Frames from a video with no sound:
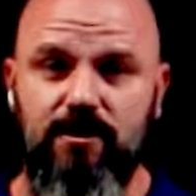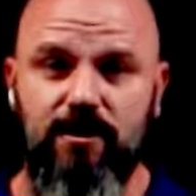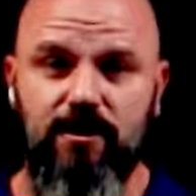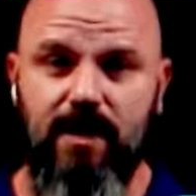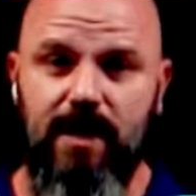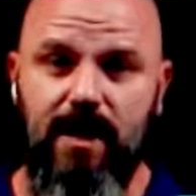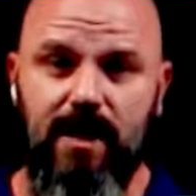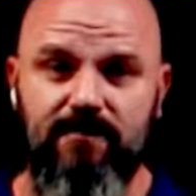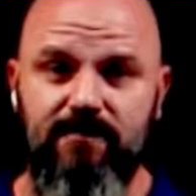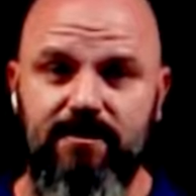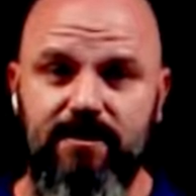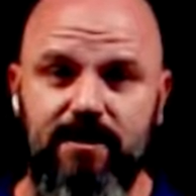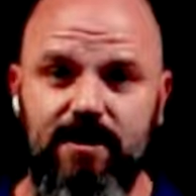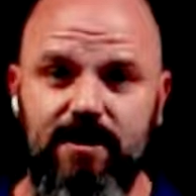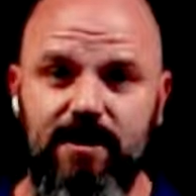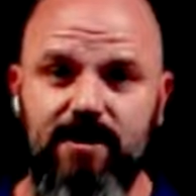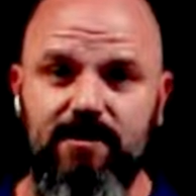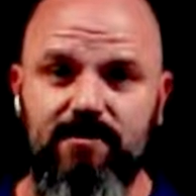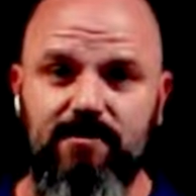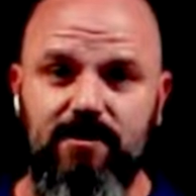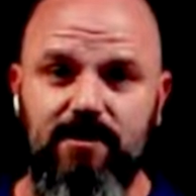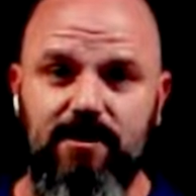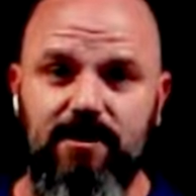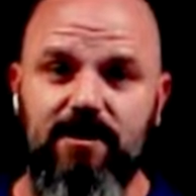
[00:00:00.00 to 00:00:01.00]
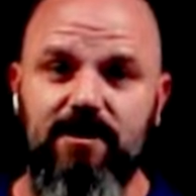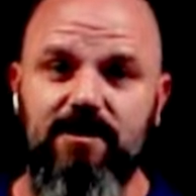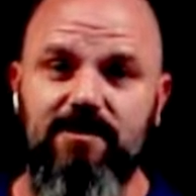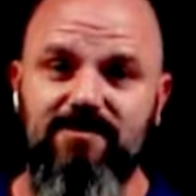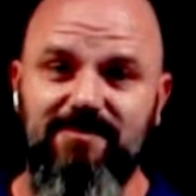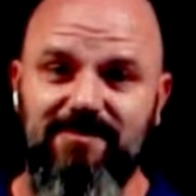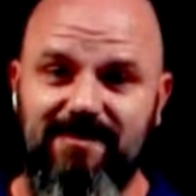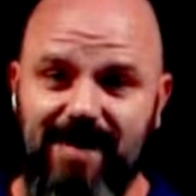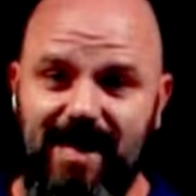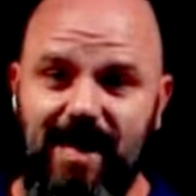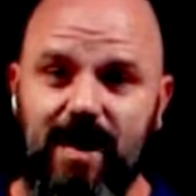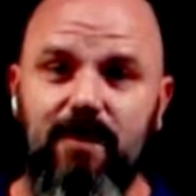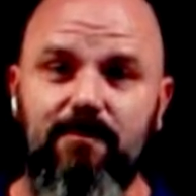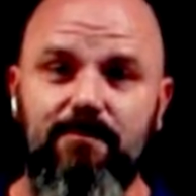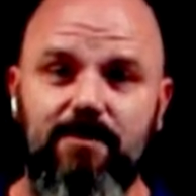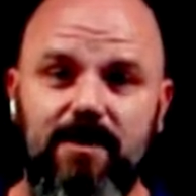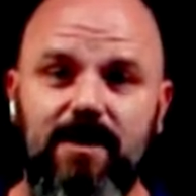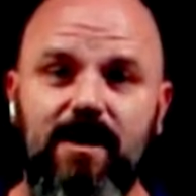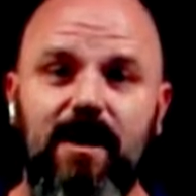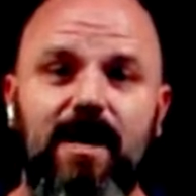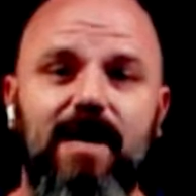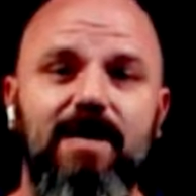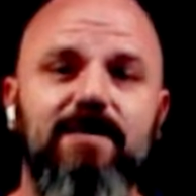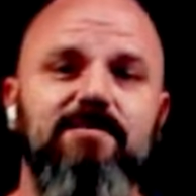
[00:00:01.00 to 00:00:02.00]
didn't have to get isolated is now
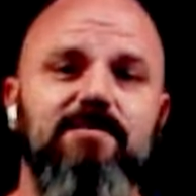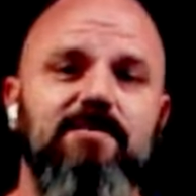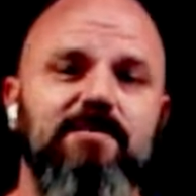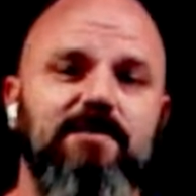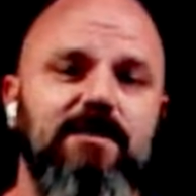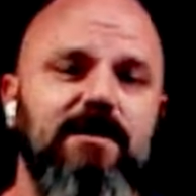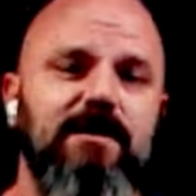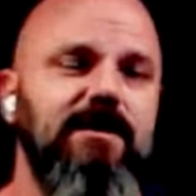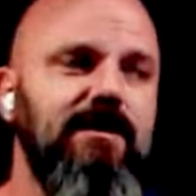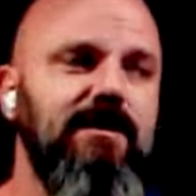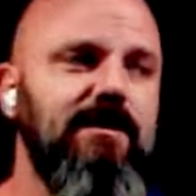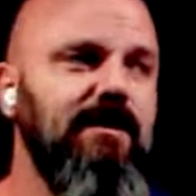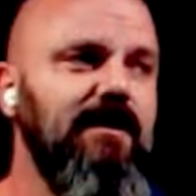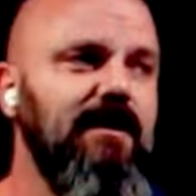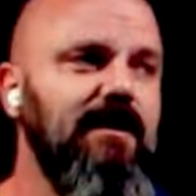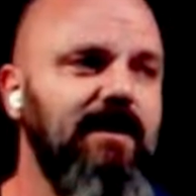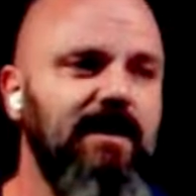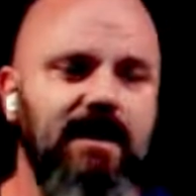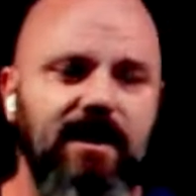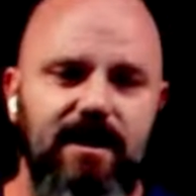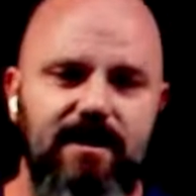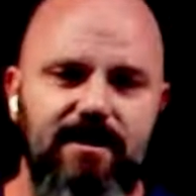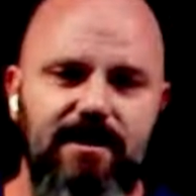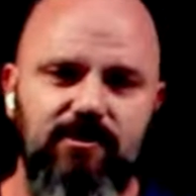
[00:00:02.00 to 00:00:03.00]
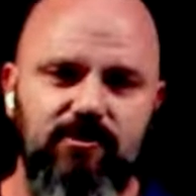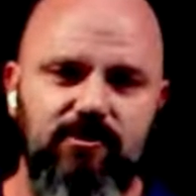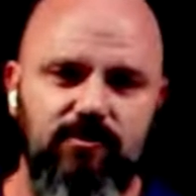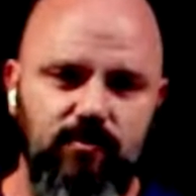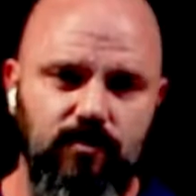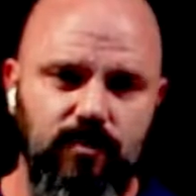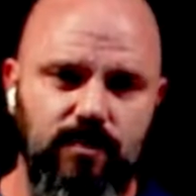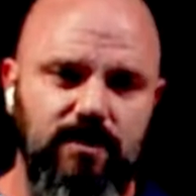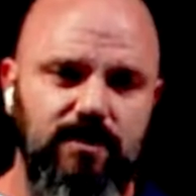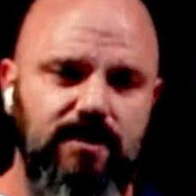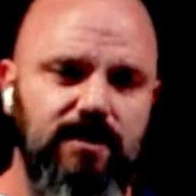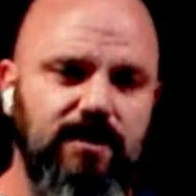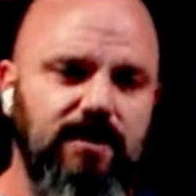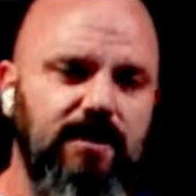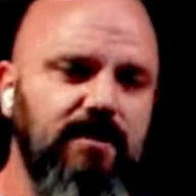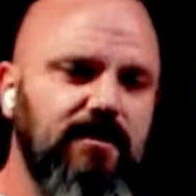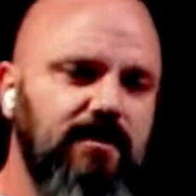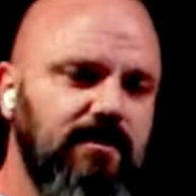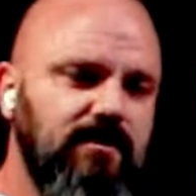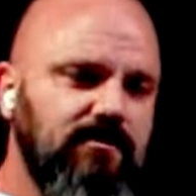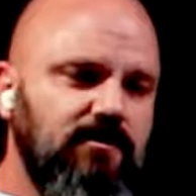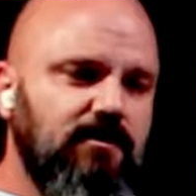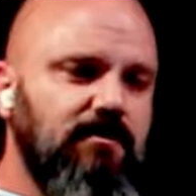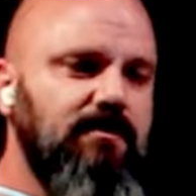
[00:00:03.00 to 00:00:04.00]
being isolated. And that's really
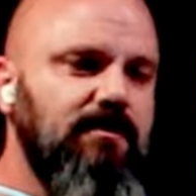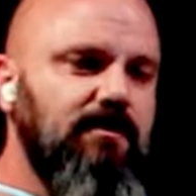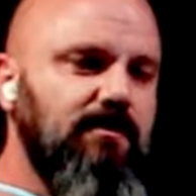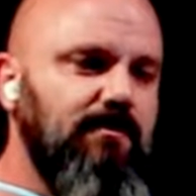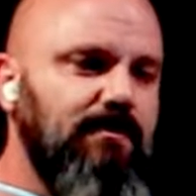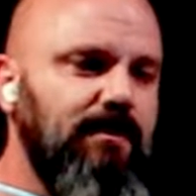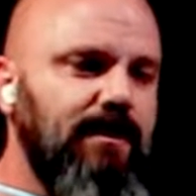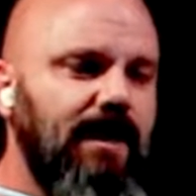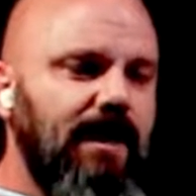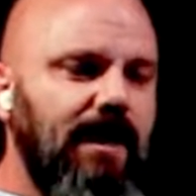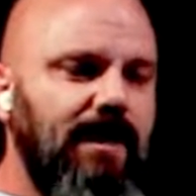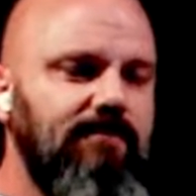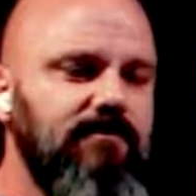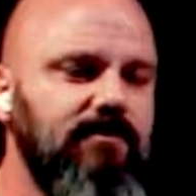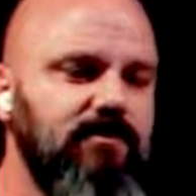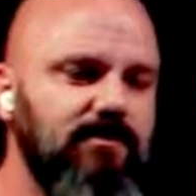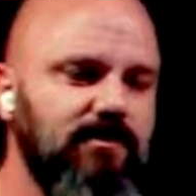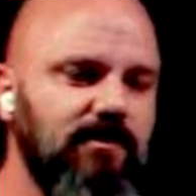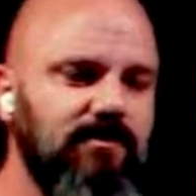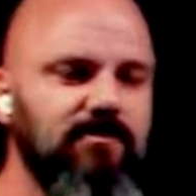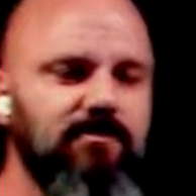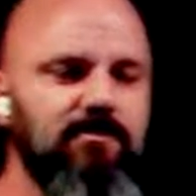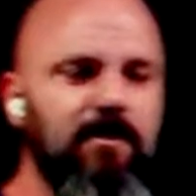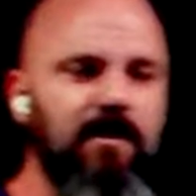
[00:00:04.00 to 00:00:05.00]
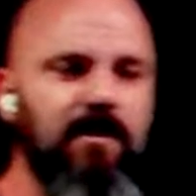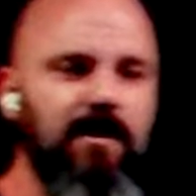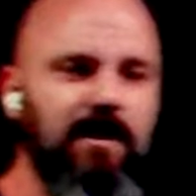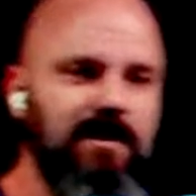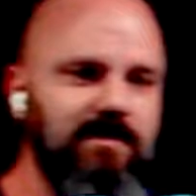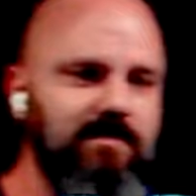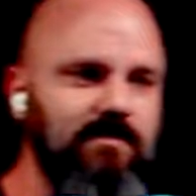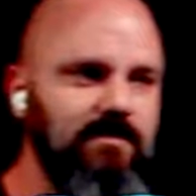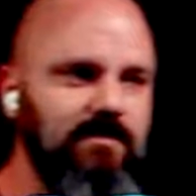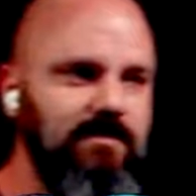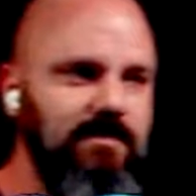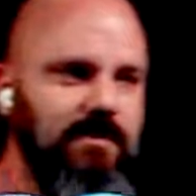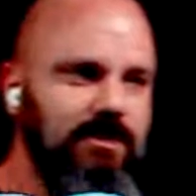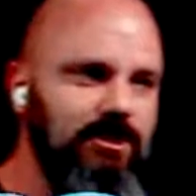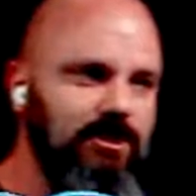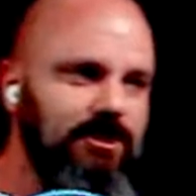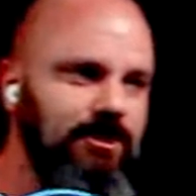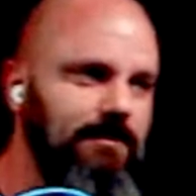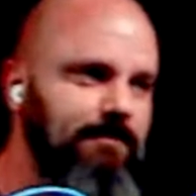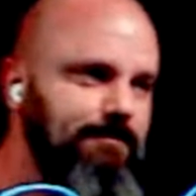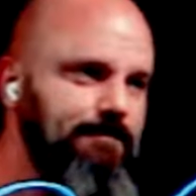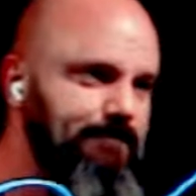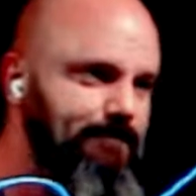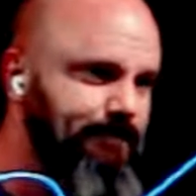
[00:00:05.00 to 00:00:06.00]
some of the behaviors of smart
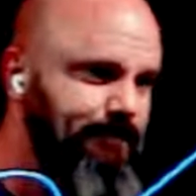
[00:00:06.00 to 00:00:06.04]
isolation.